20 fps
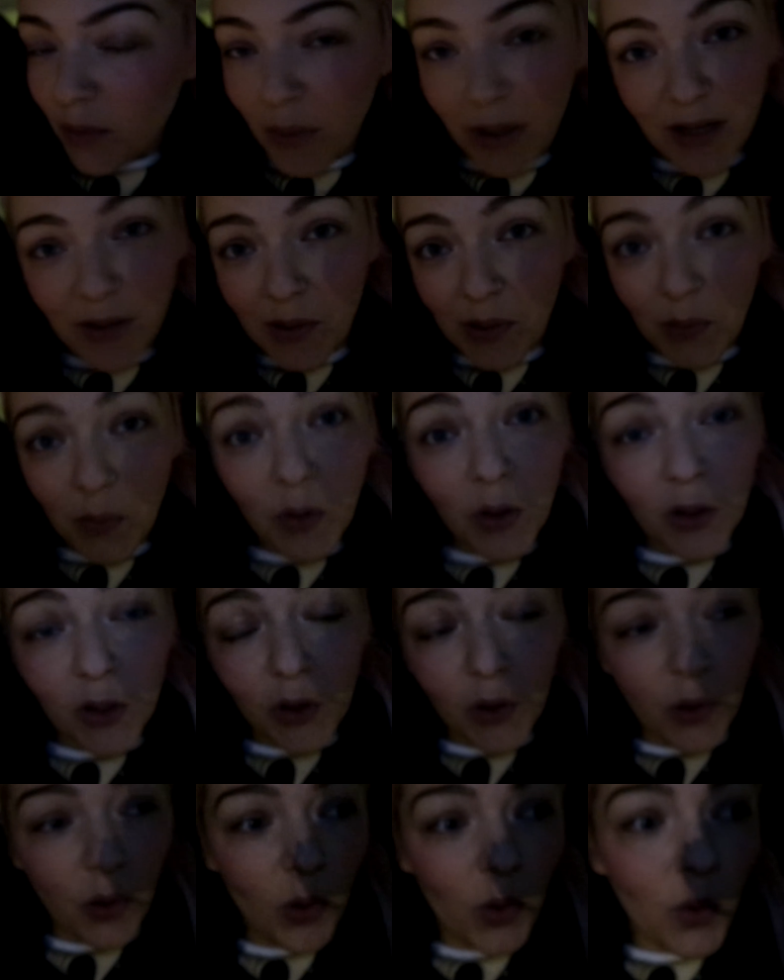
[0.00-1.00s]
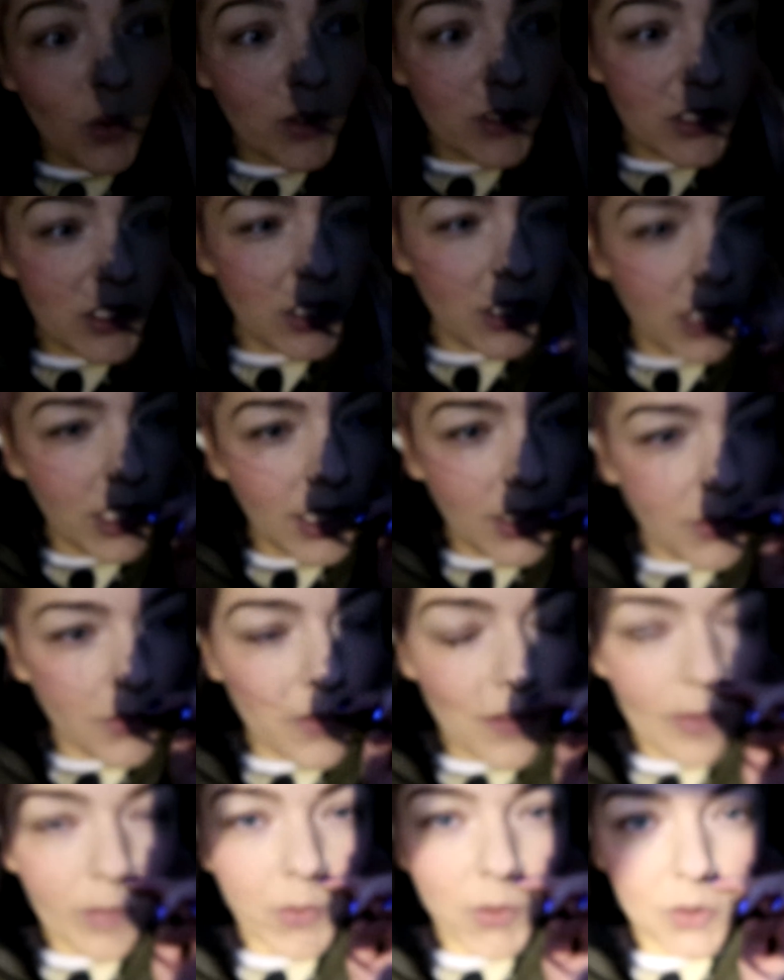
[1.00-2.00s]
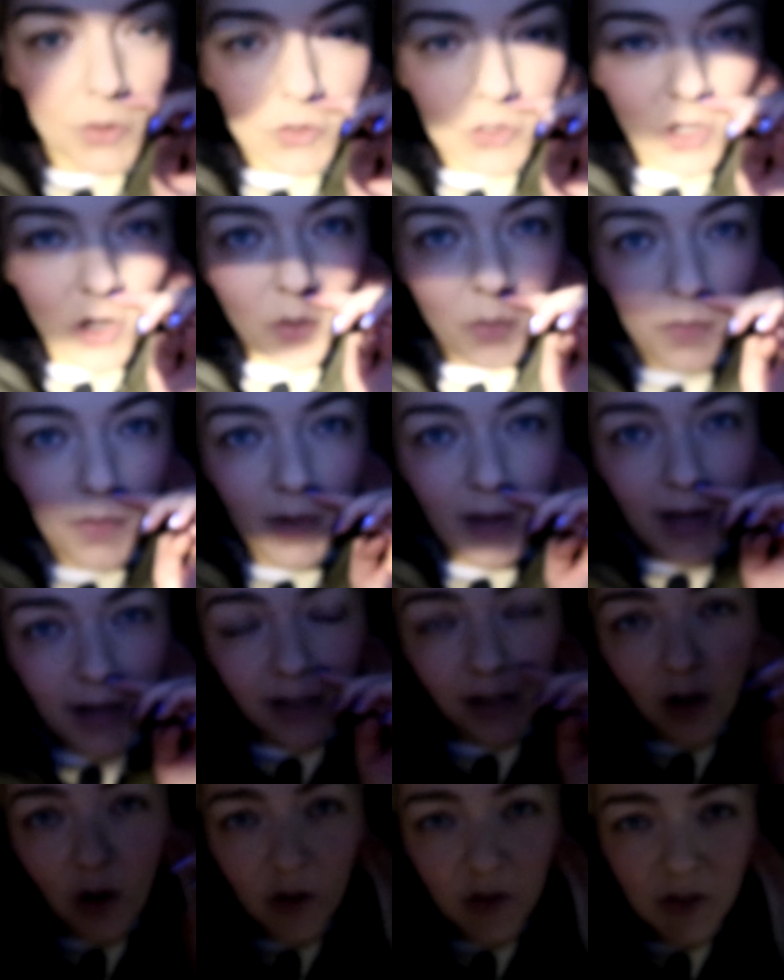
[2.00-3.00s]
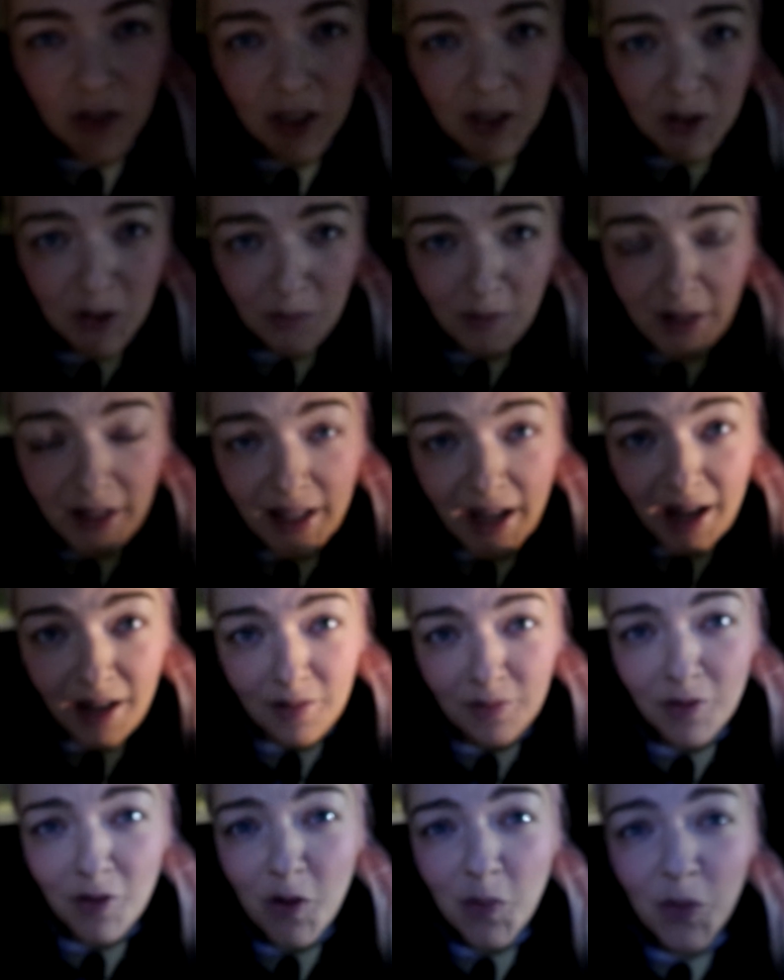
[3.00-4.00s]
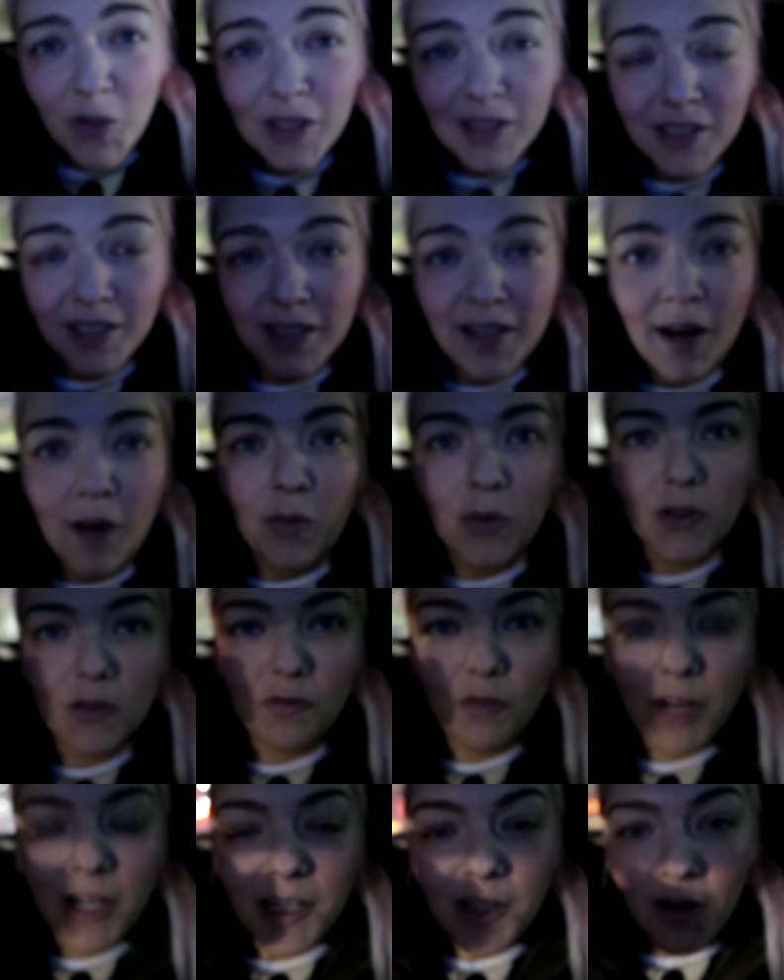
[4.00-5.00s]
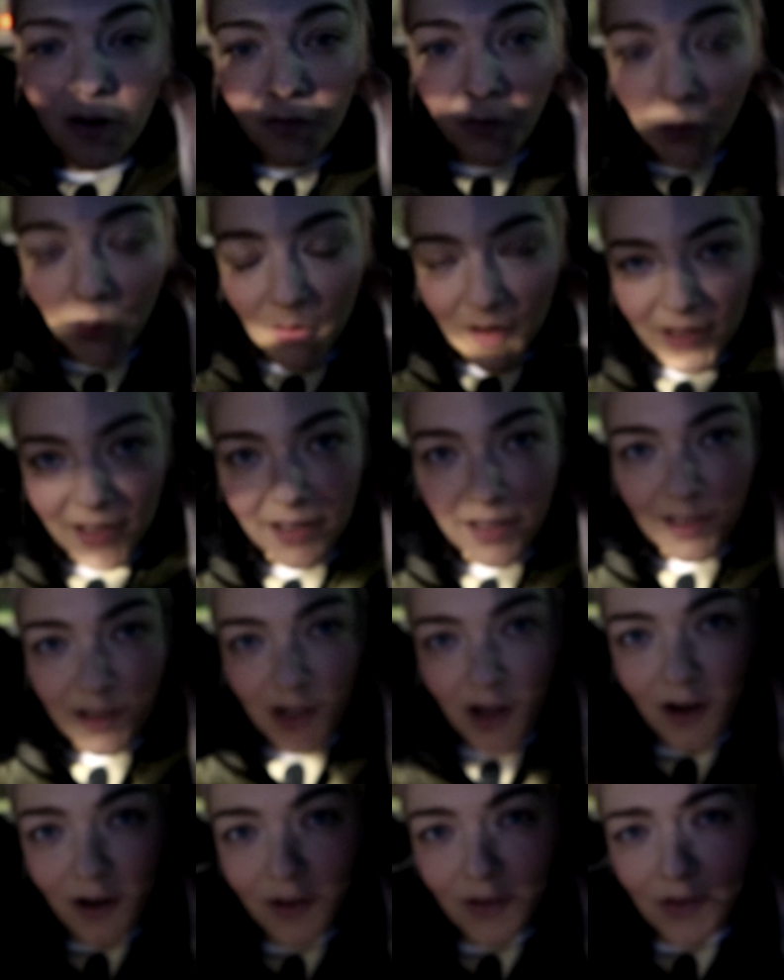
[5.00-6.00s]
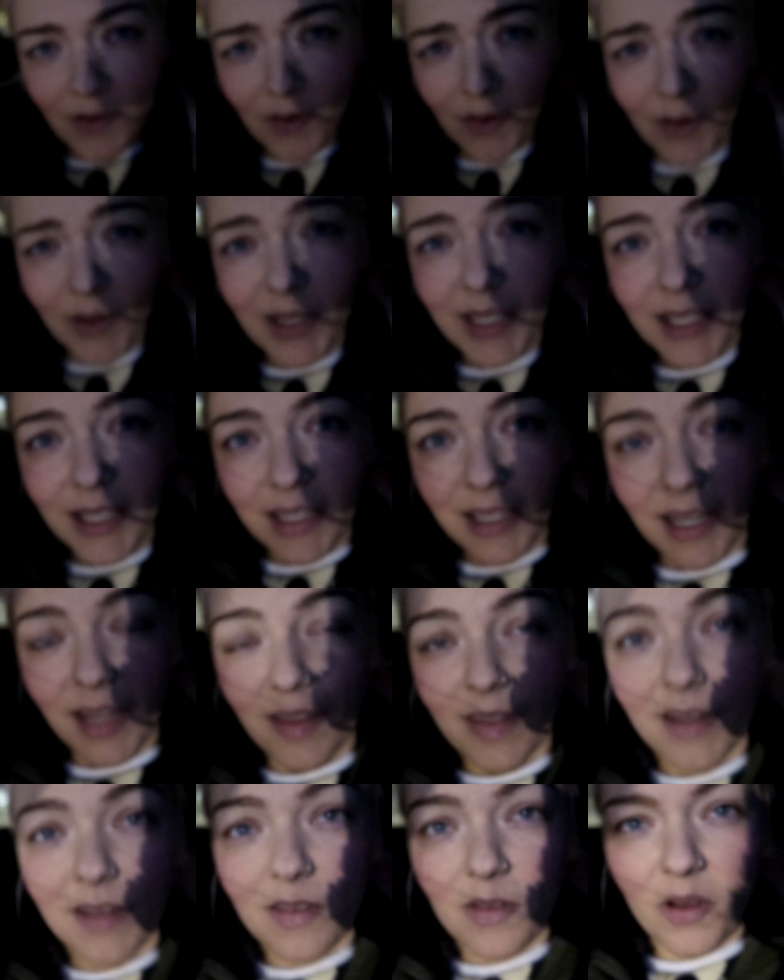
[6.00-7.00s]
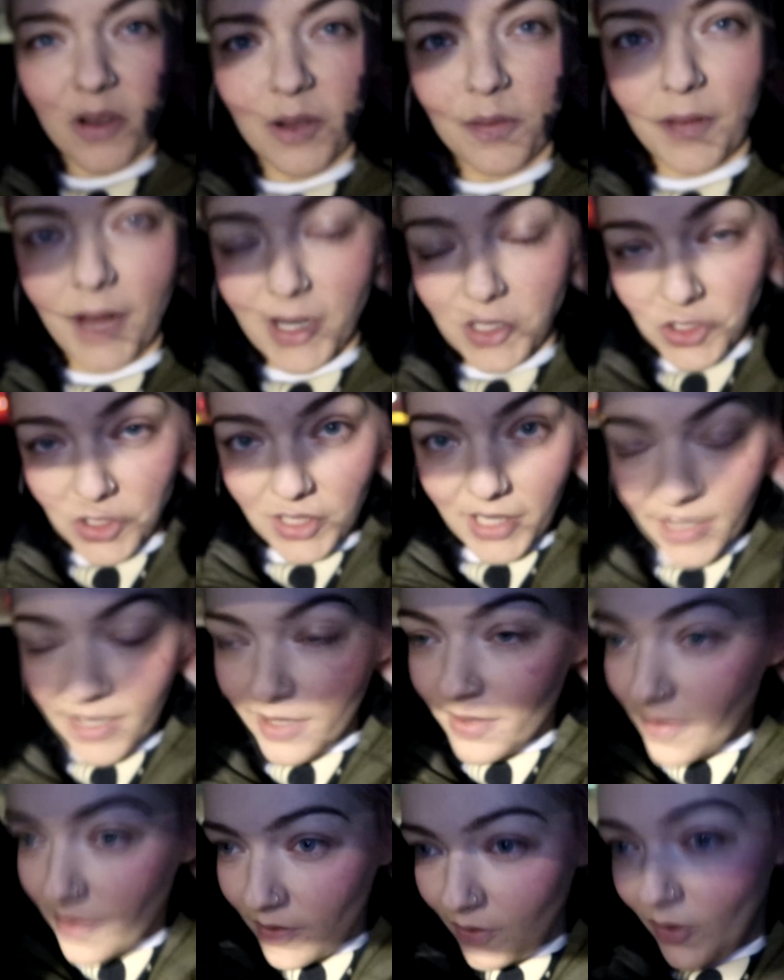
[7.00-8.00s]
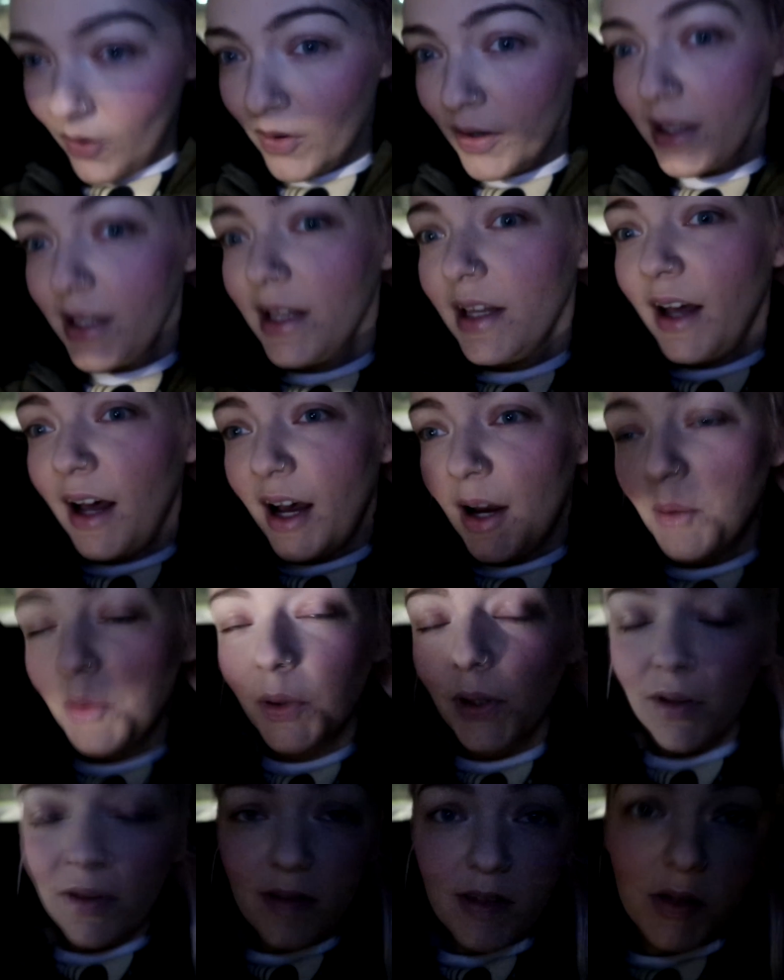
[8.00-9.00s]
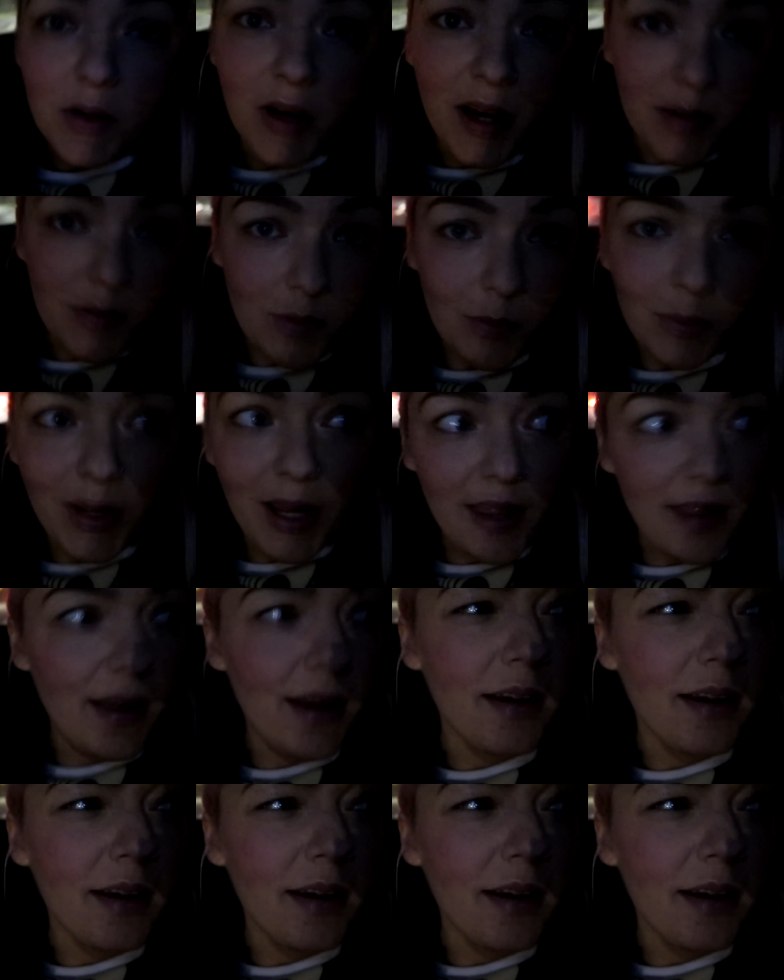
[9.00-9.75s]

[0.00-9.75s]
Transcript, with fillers: Anyway, we're gonna go to some local shops and a Costa and stuff like that. And for some reason this camera's really not focusing in the dark, so I think it's all the flashing lights. So I will see you guys when we get